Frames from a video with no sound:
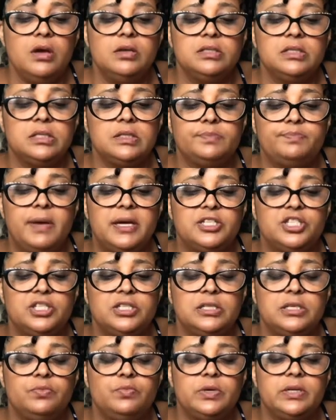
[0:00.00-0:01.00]

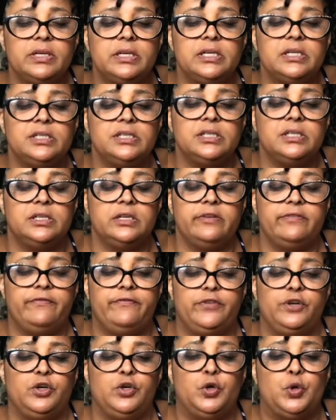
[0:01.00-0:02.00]
Especially when there's good
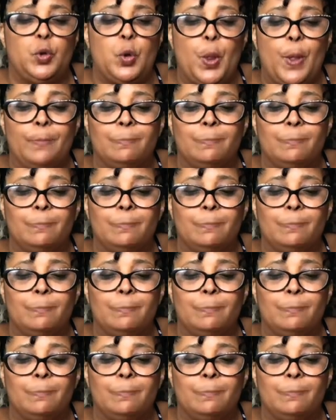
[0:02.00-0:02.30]
food.